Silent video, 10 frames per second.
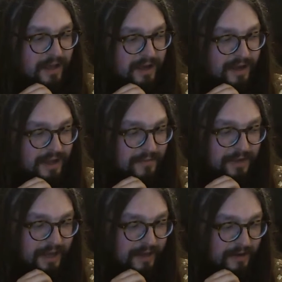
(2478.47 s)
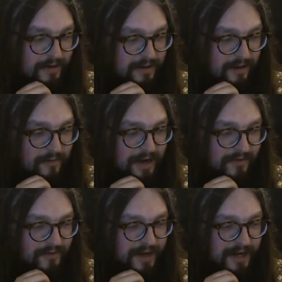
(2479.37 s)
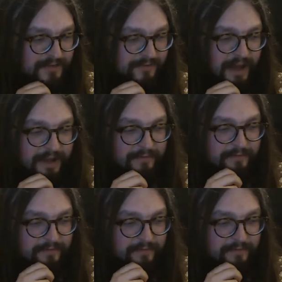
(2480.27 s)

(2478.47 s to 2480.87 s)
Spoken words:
claiming you're not ready for our next fight,